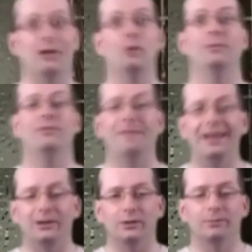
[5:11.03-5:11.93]
That would be
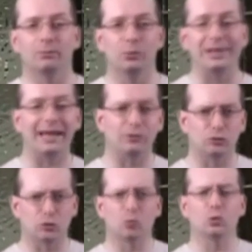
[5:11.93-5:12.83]
fatal. We can't
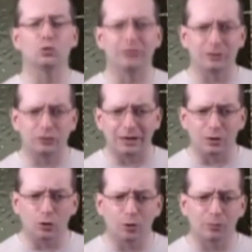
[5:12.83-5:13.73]
just go losing a set
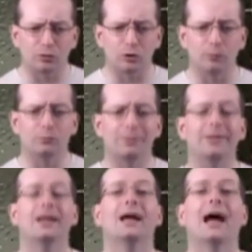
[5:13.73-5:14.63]
of chromosomes.
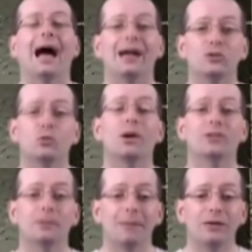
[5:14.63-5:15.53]
But I just
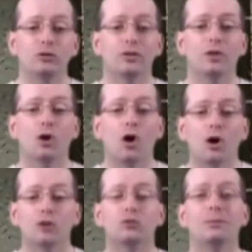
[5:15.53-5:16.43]
wanted to mention there
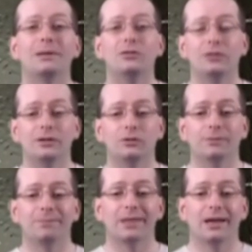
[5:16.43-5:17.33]
are species
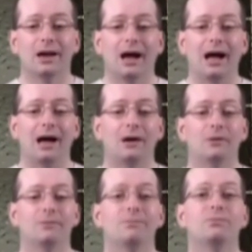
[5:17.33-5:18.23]

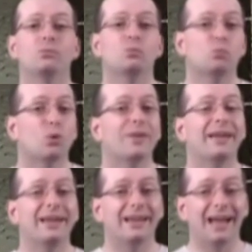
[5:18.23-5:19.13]
where
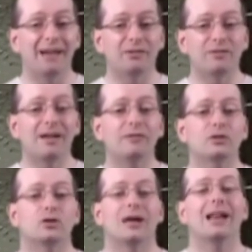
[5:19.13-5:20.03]
they have evolved
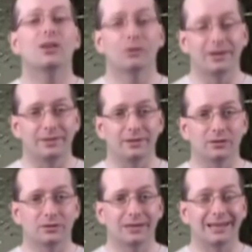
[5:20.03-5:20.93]
to tolerate
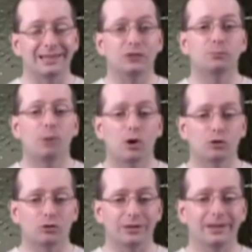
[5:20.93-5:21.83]
this, at least
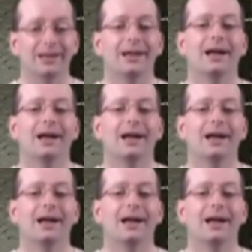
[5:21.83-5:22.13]
partially.